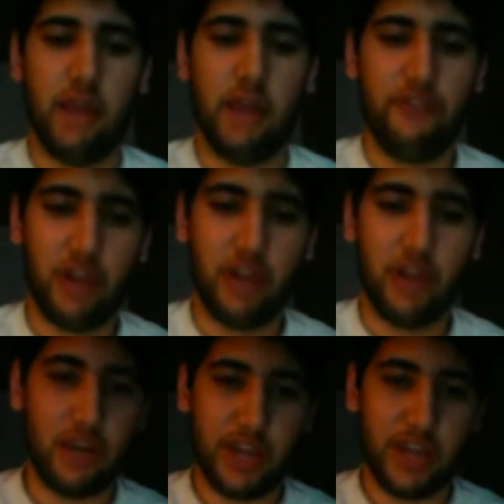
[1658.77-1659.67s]
I figured
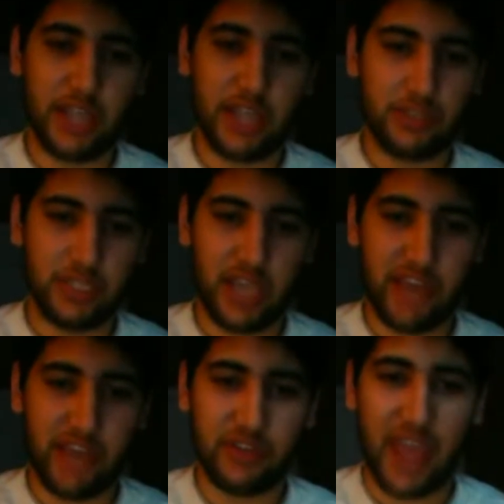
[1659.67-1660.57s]
out that I actually
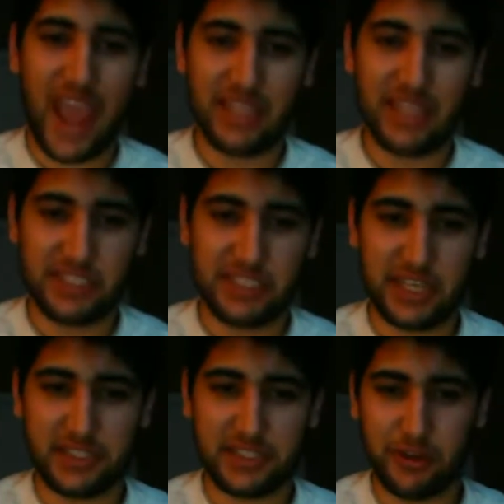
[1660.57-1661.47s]
have an
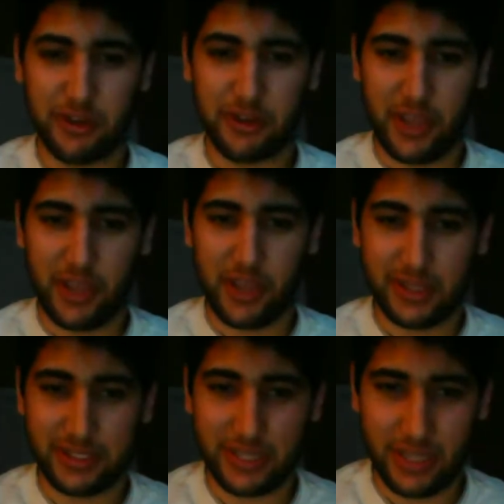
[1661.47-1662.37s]
ancestor
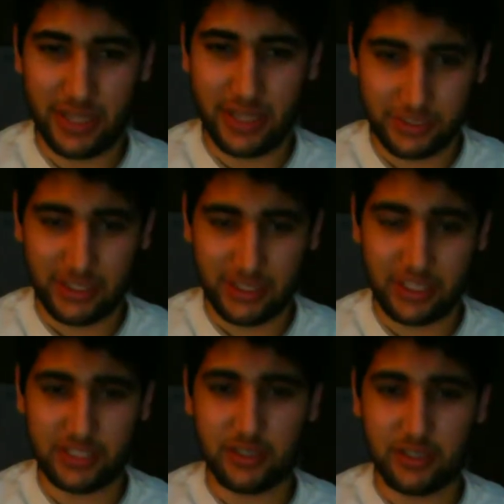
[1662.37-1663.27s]
that actually
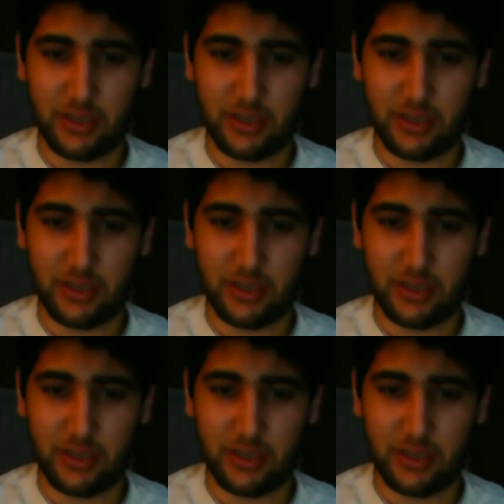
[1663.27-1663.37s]
he's